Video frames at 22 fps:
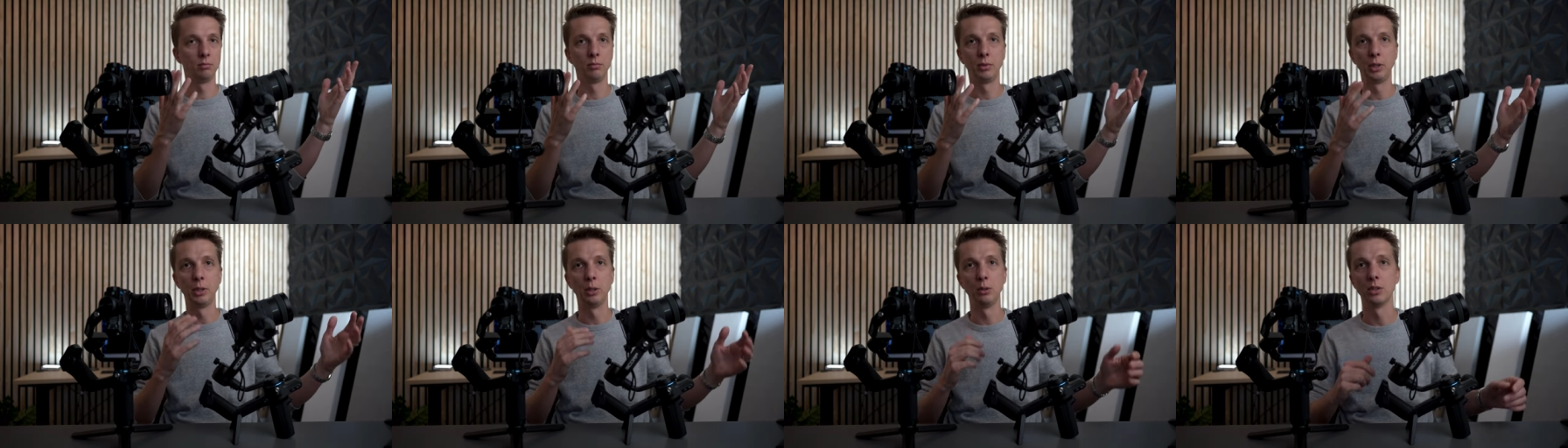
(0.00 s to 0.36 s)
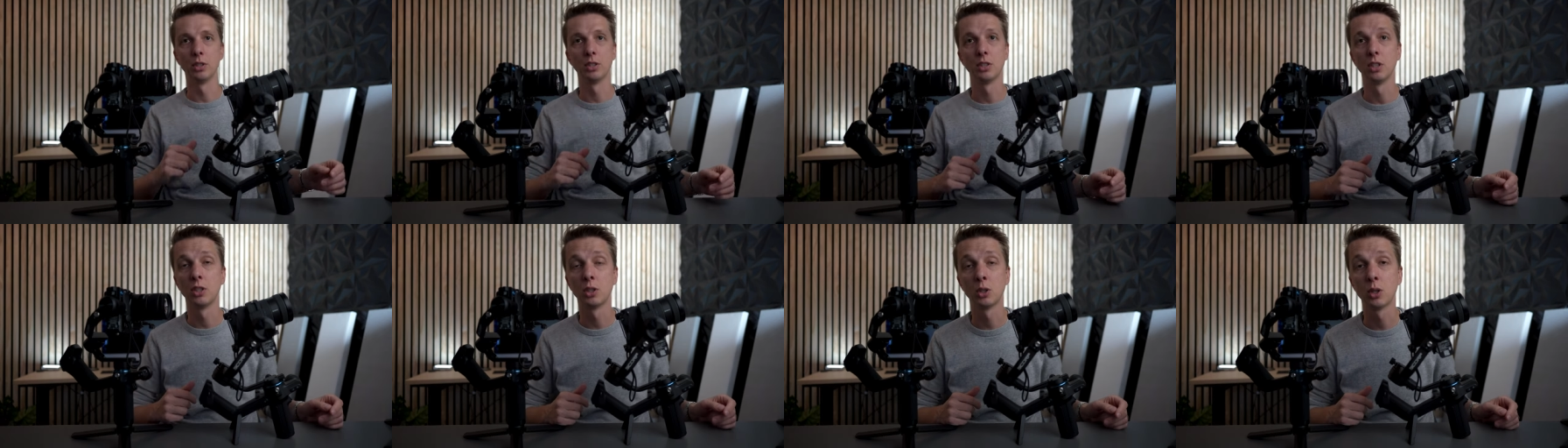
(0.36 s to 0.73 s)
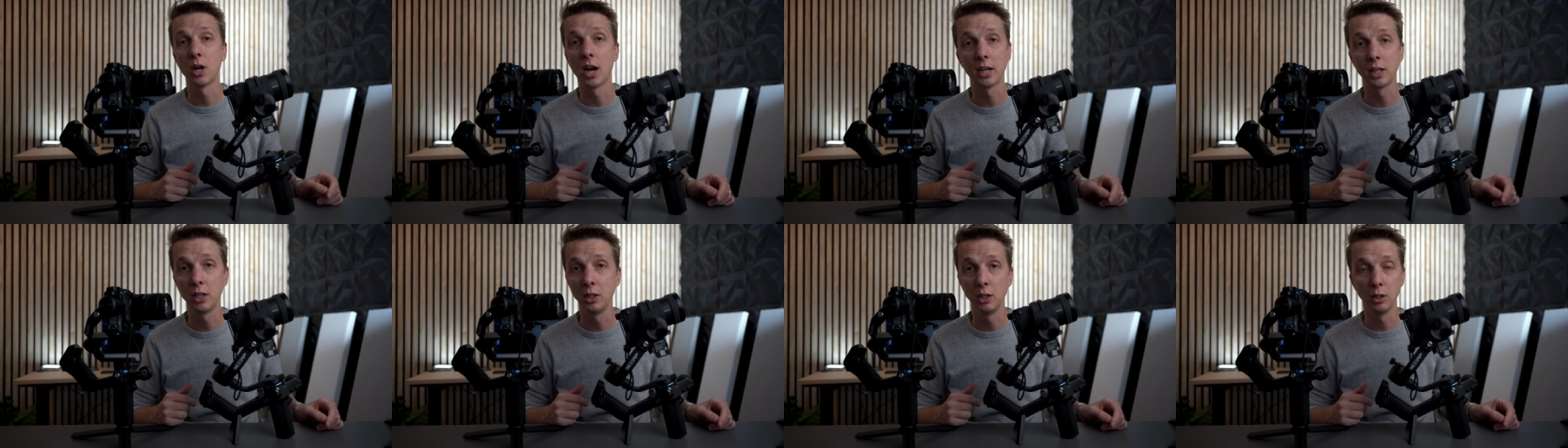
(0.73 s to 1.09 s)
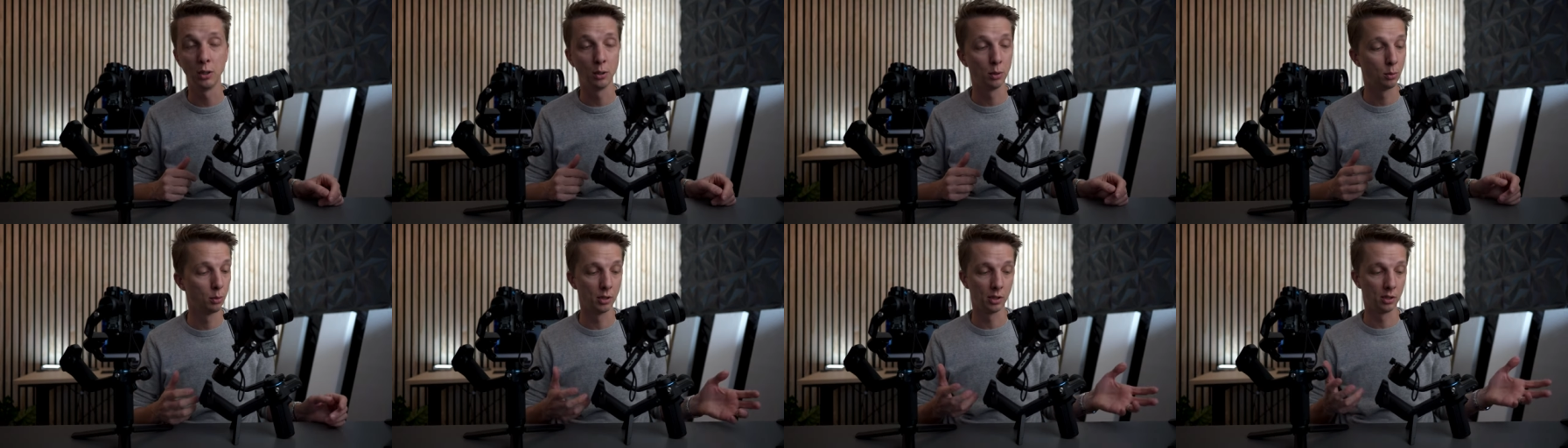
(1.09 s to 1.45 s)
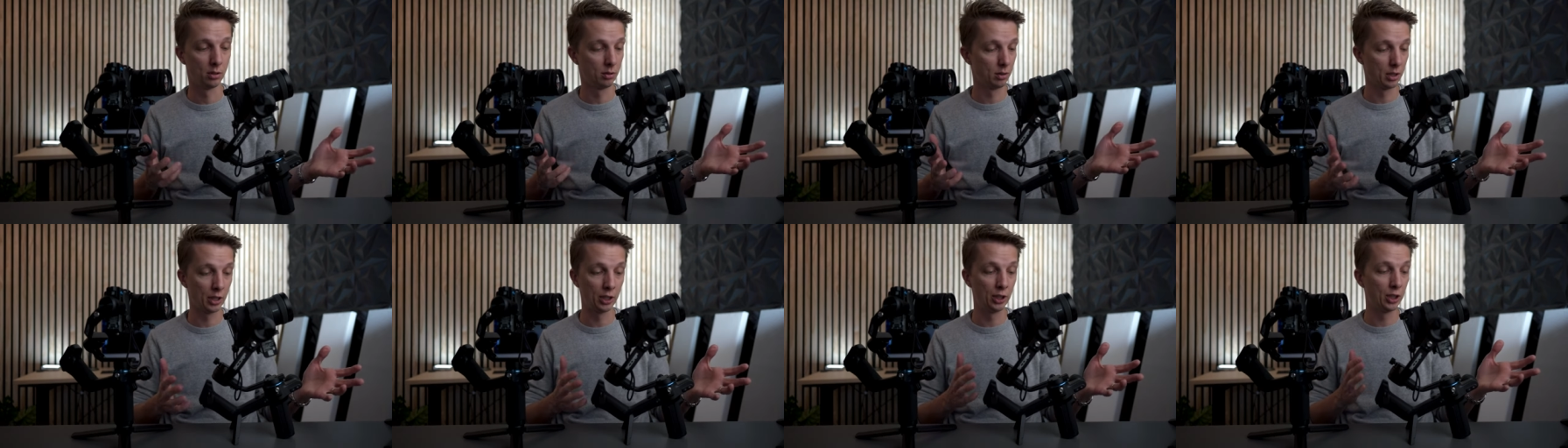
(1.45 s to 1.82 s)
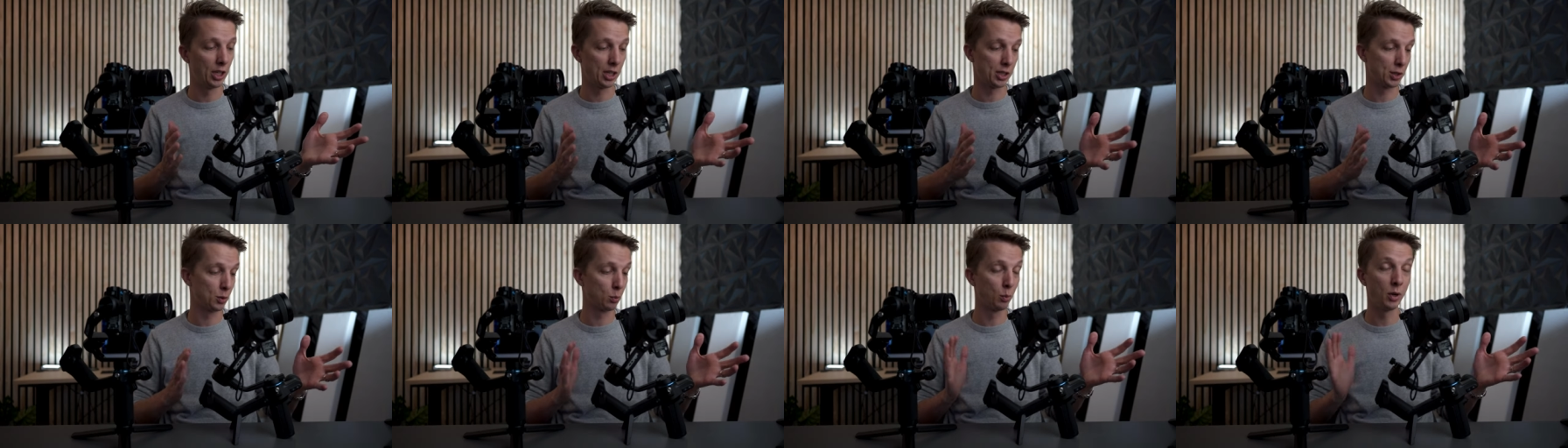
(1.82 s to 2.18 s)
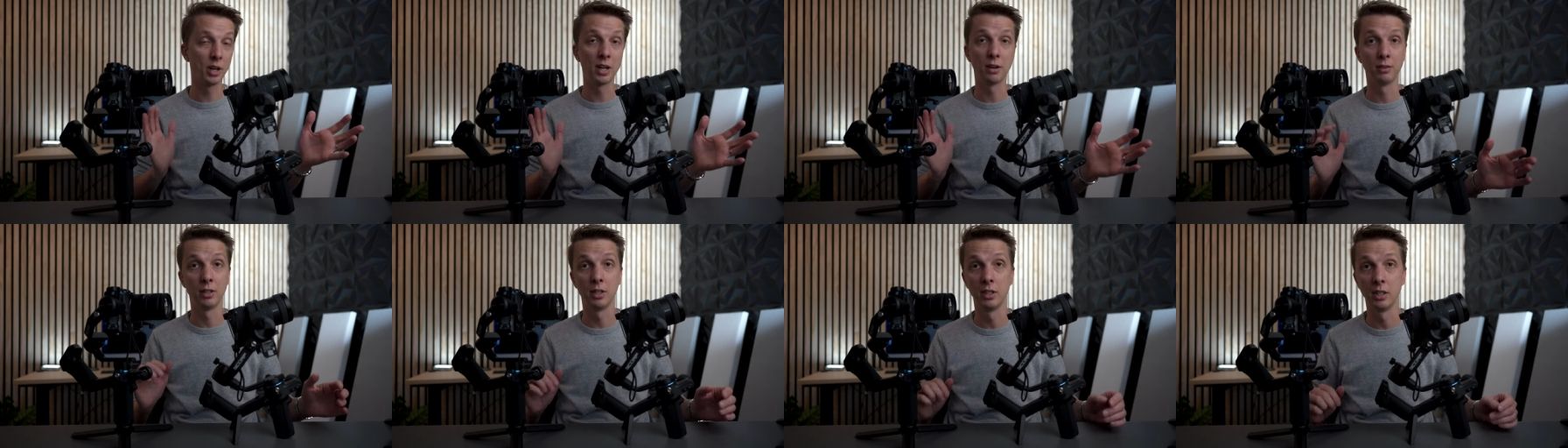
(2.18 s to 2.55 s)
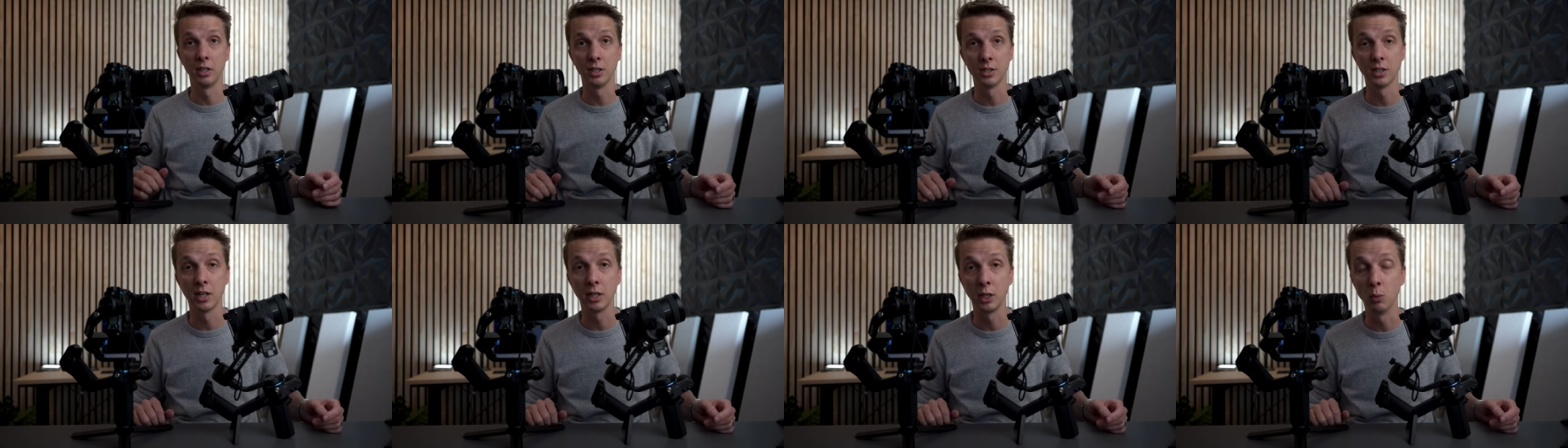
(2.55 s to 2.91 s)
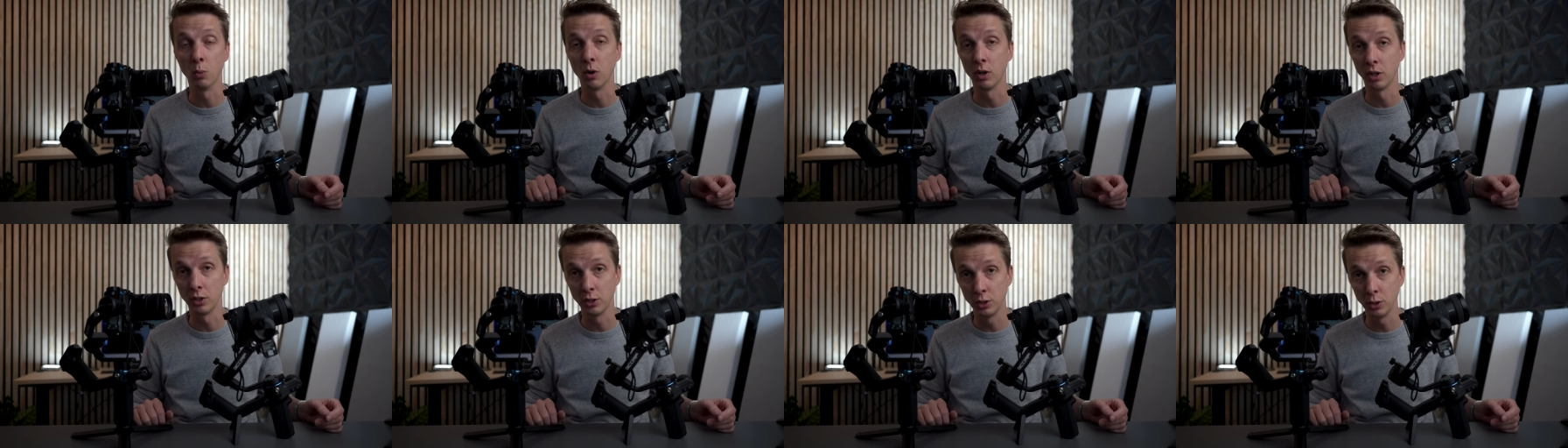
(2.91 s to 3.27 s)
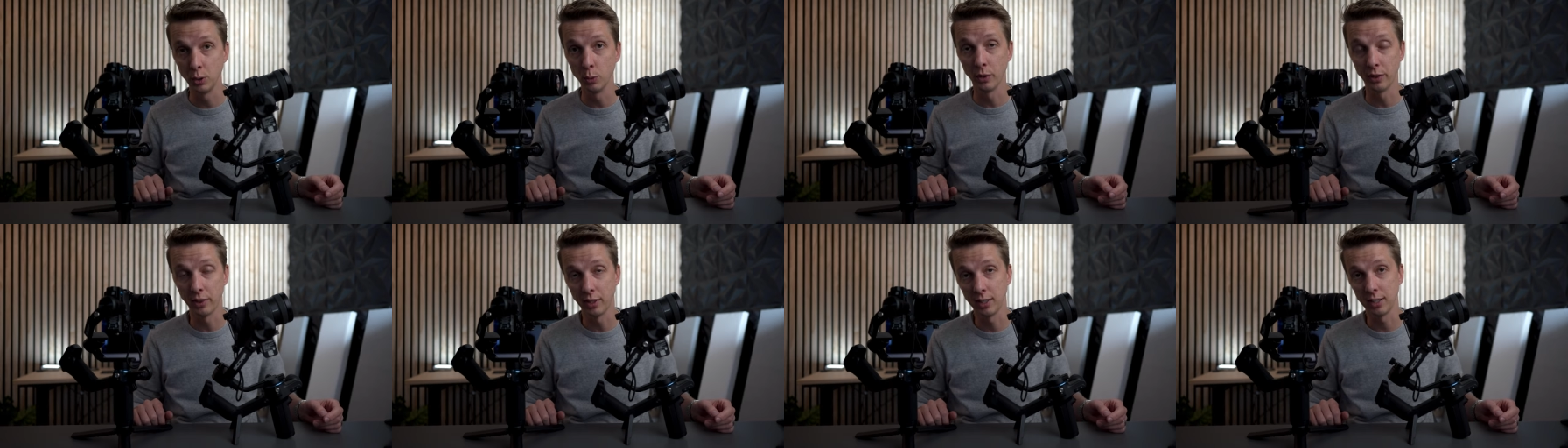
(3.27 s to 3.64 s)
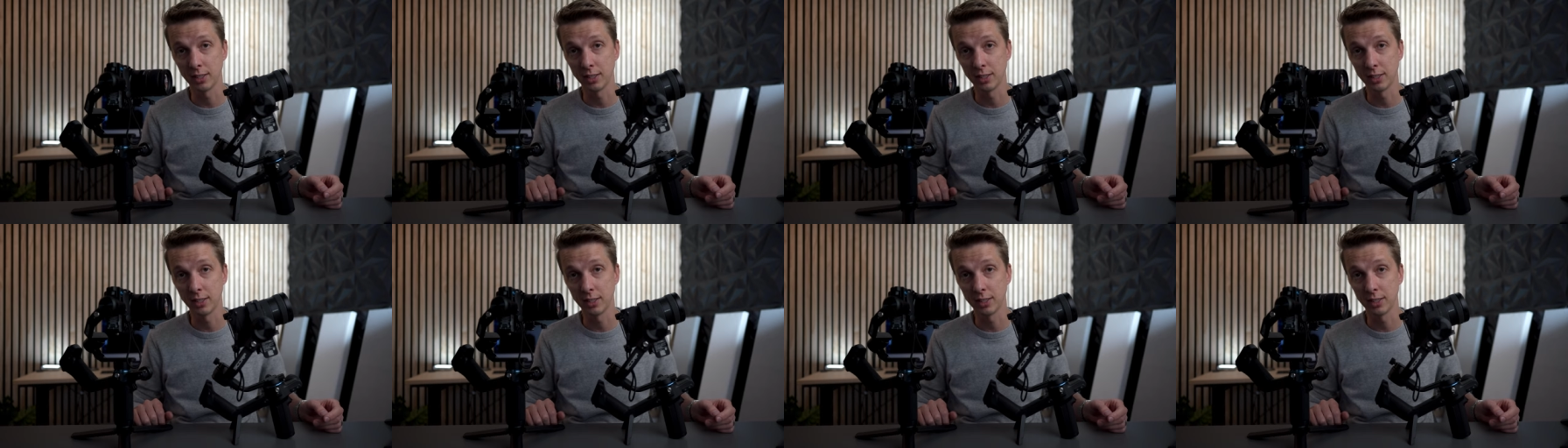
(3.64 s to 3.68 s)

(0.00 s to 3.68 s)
use it to track you or adjust whatever it is that you want to do with